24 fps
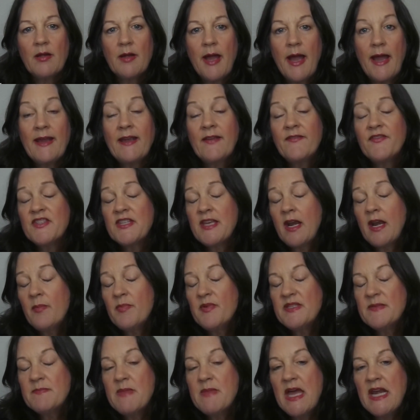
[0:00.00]
I could set up
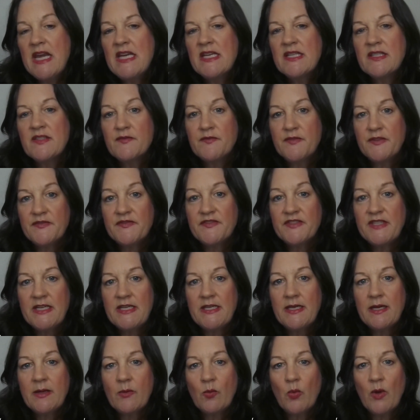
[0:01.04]
as many as
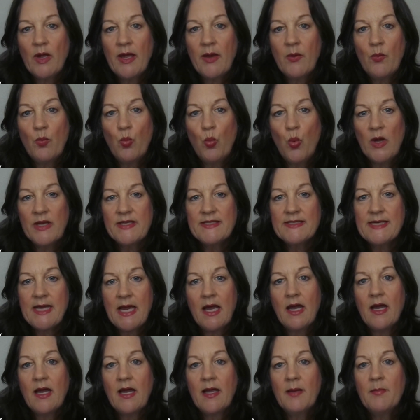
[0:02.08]
15 at one
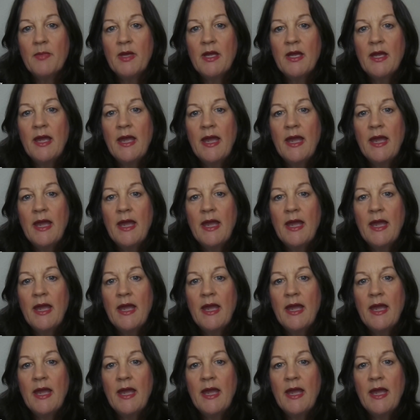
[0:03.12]
time,